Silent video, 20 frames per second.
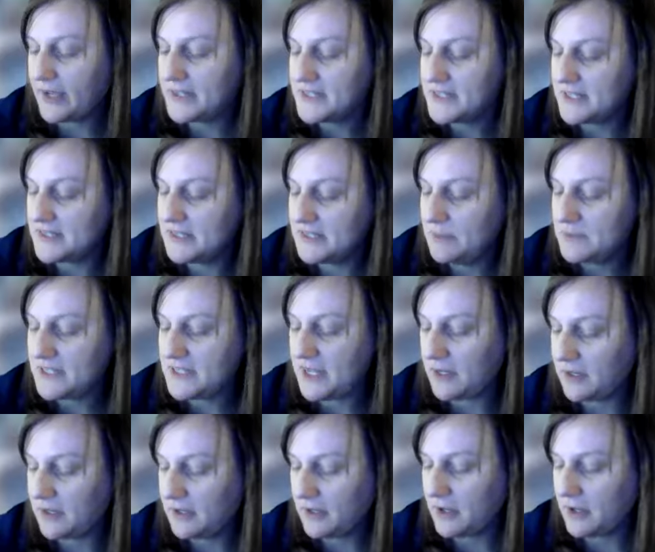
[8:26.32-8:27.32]
it seems
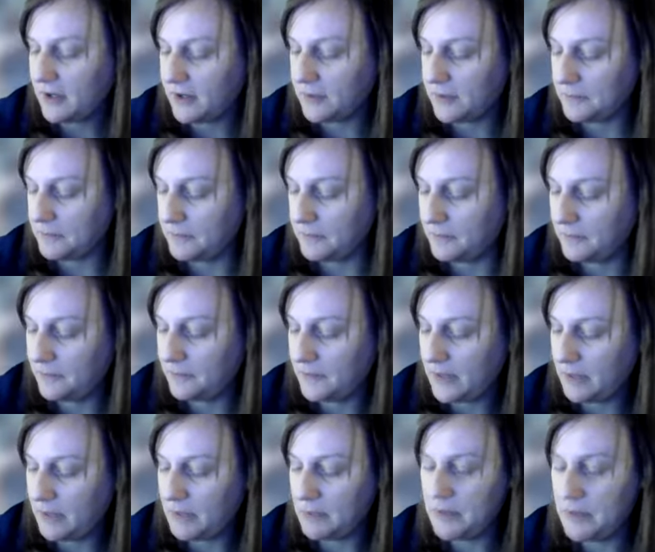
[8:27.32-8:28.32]
like I
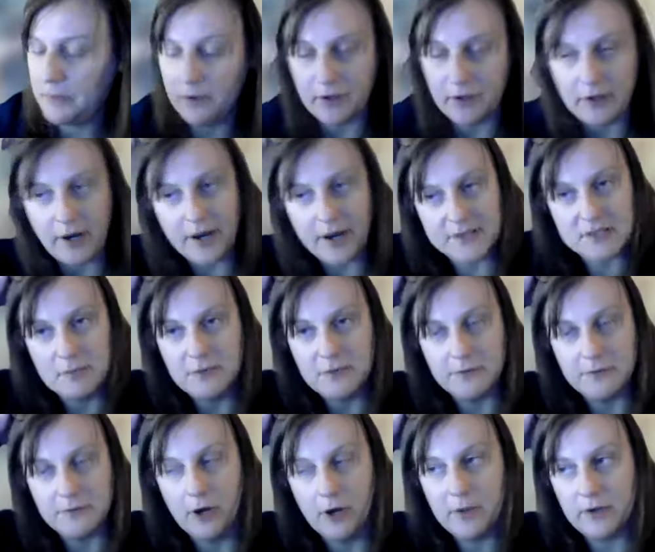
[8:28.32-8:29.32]
mean, people are asking me
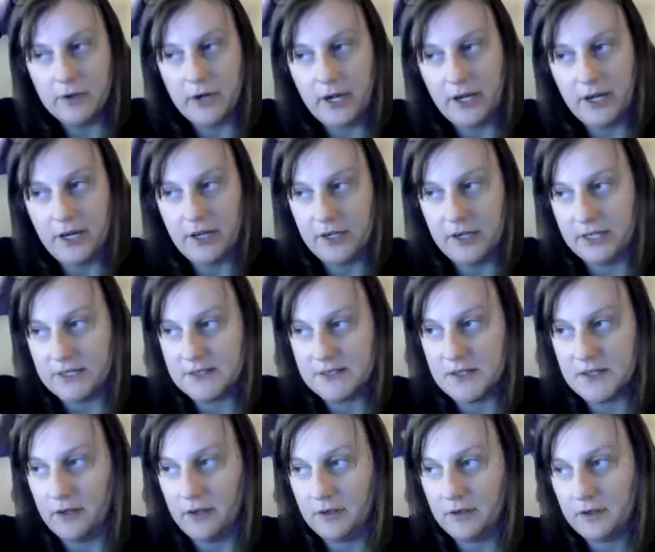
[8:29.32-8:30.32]
for help already, and it's
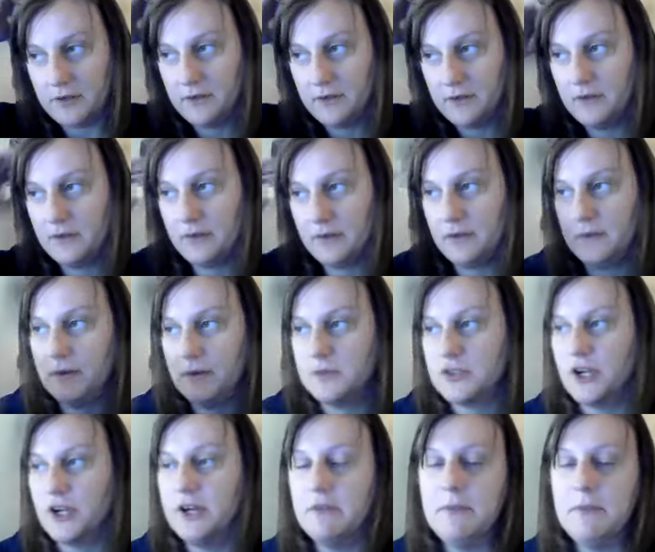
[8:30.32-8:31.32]
like
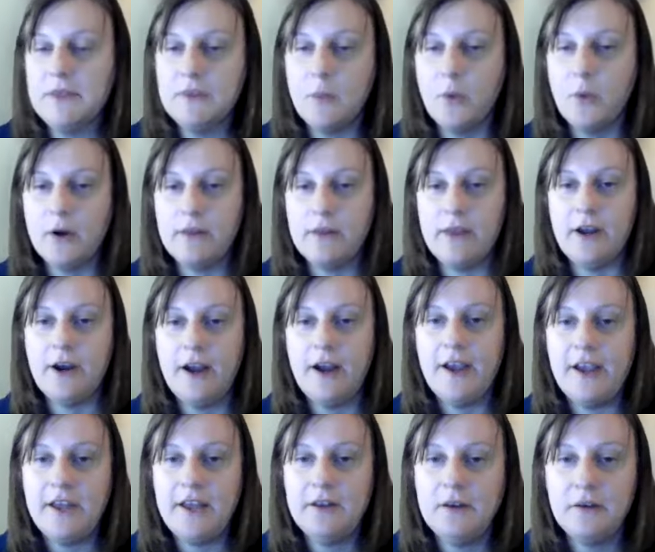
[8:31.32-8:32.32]
trying to meet them where they're
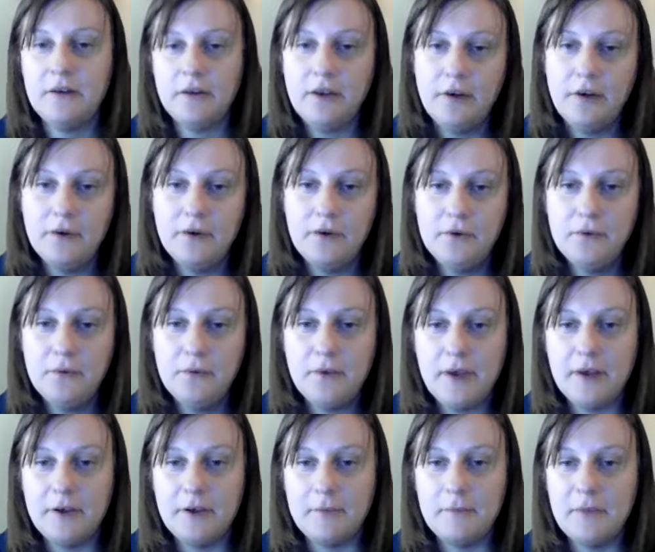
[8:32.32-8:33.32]
at,
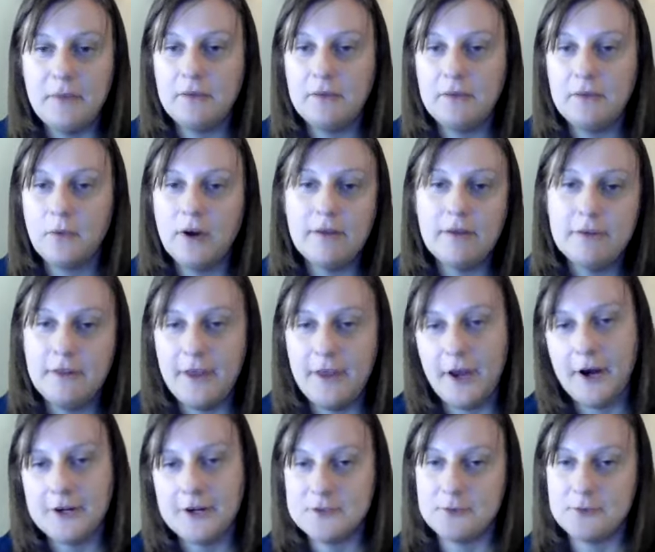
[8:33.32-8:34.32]
wherever they
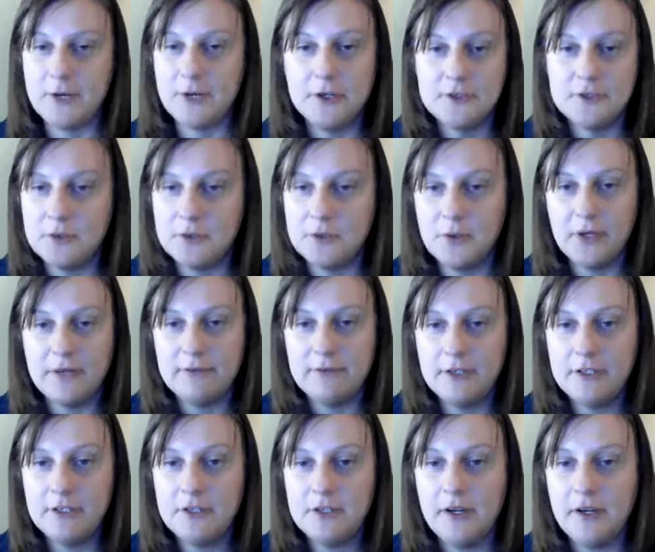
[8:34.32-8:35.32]
are as writers or
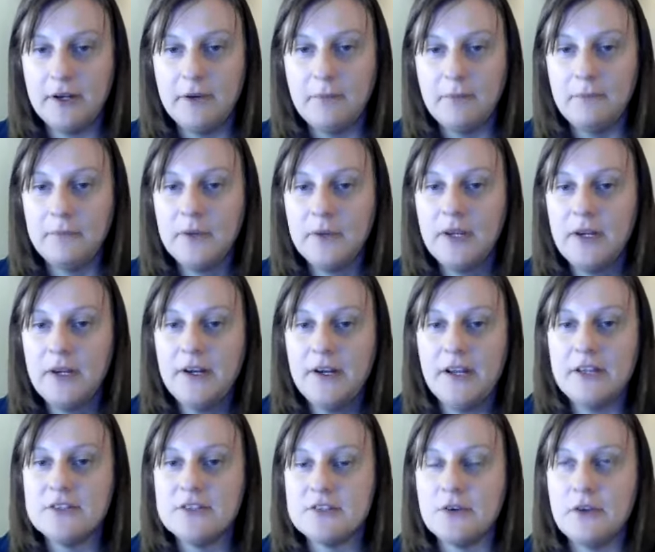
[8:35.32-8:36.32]
whatever. And
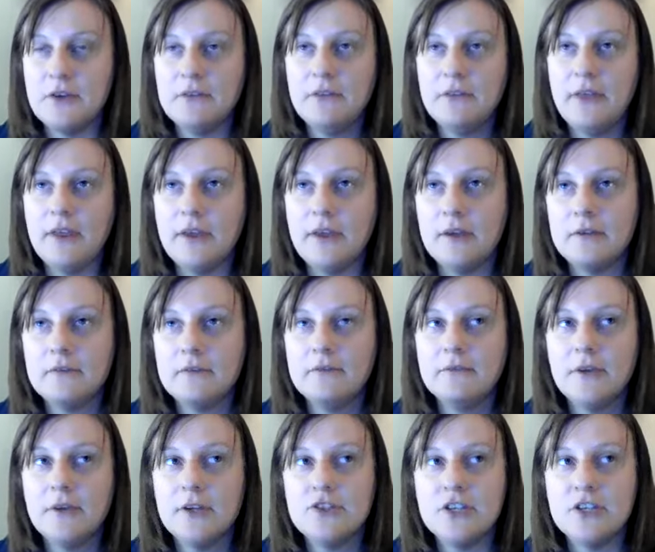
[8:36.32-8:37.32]
so like
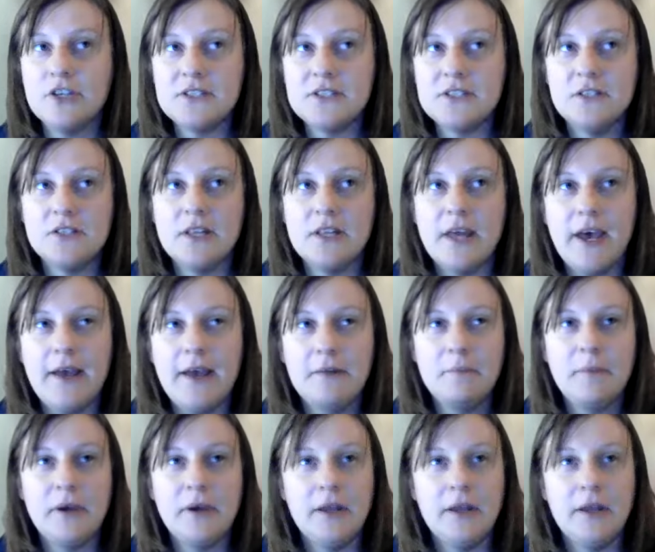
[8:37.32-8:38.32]
adjusting to that,
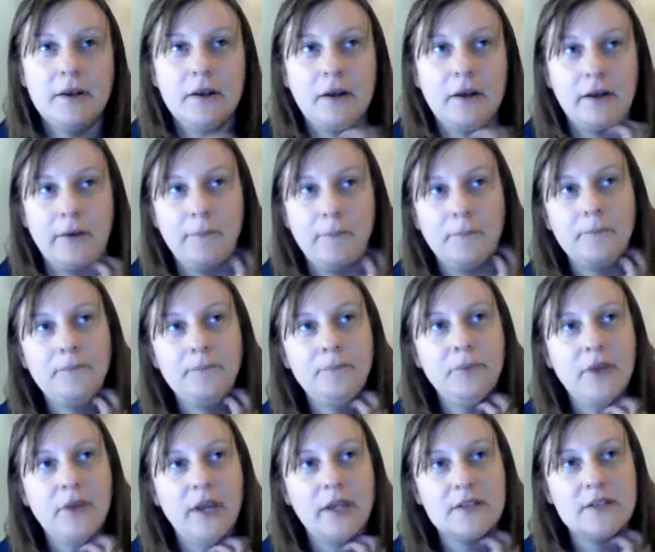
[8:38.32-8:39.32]
but
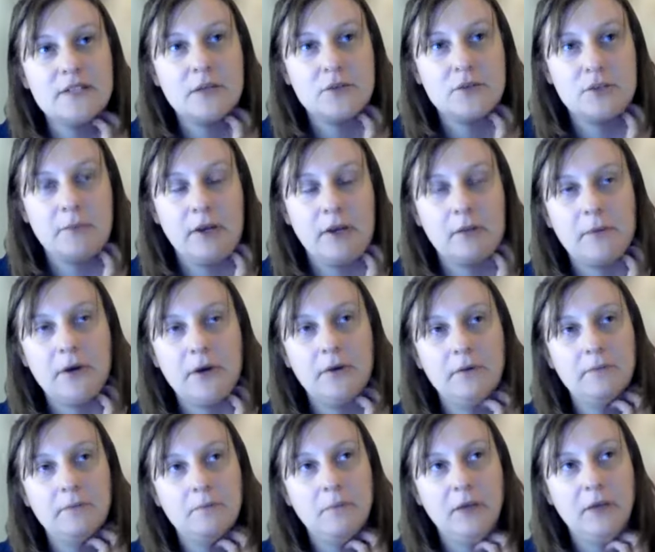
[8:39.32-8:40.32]
I can see what you mean
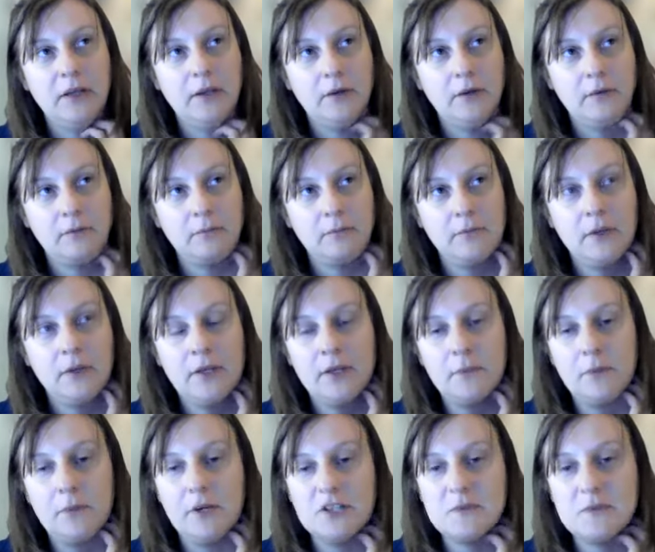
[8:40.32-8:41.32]
about being
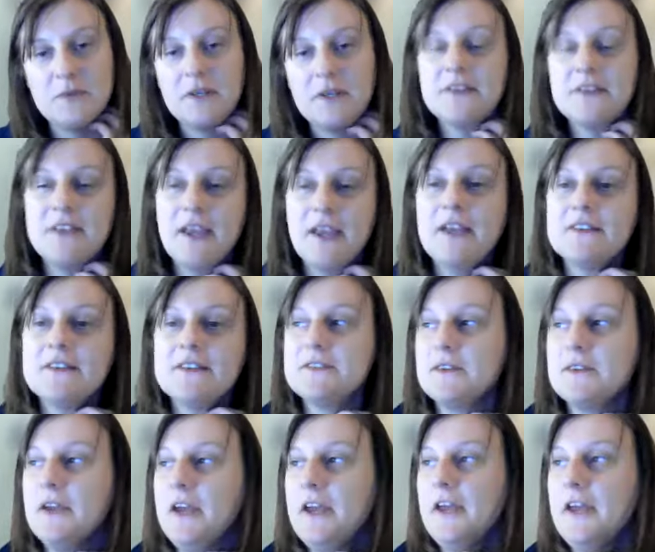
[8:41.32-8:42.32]
pretty, because I
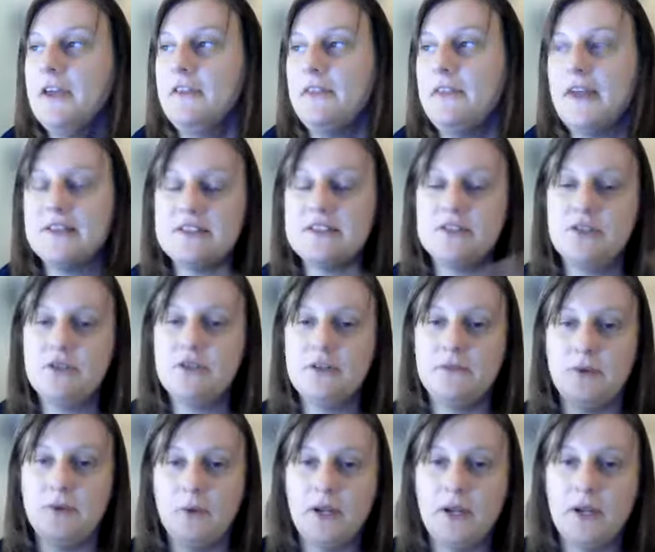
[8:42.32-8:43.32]
guess that's two
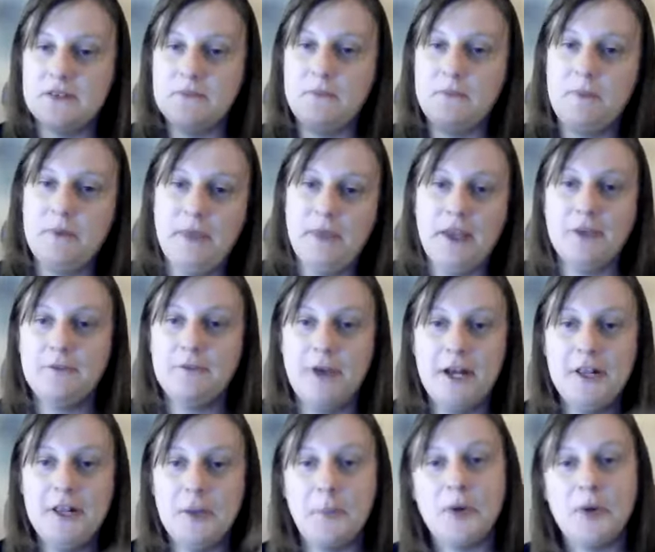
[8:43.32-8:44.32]
different ways of like
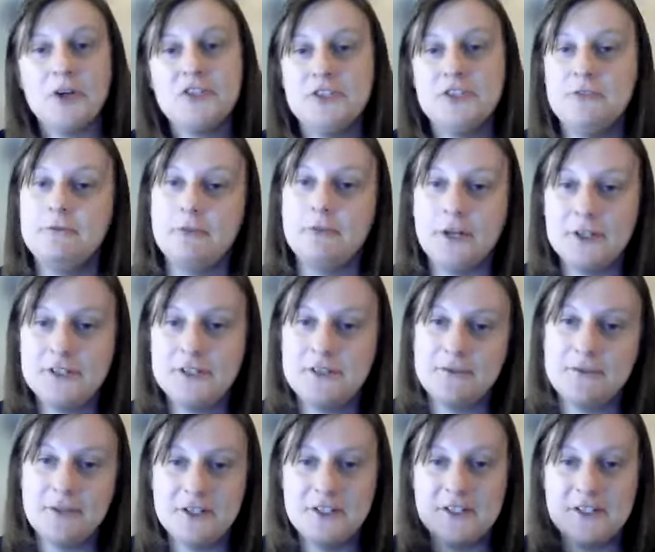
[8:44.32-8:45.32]
finding the person first
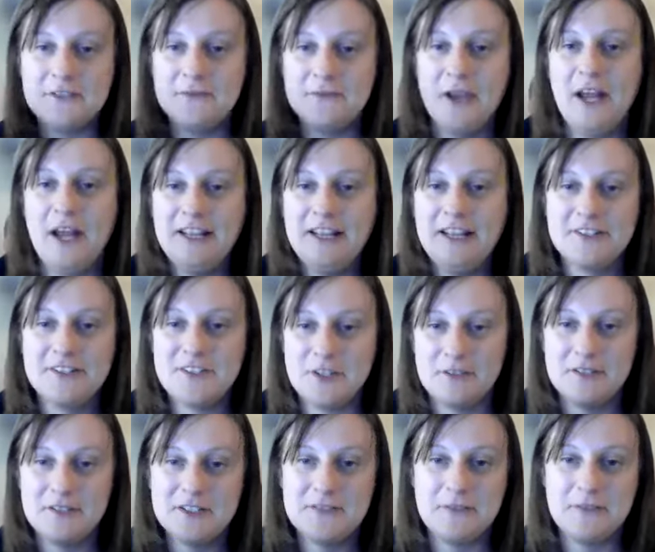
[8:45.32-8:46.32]
versus finding the
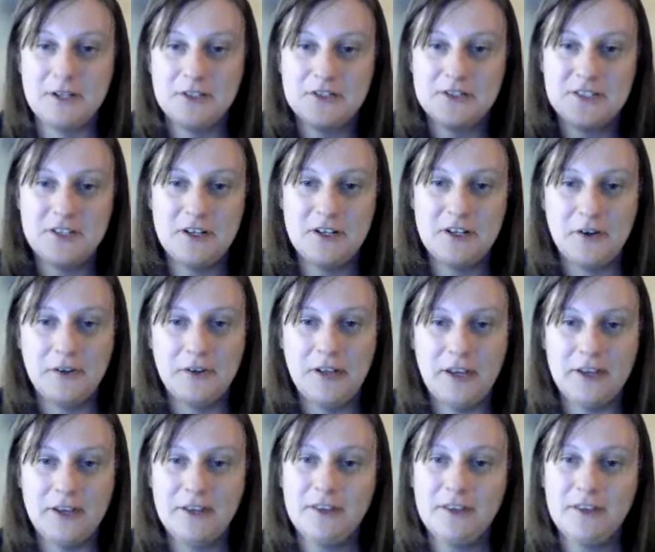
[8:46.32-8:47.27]
service first, like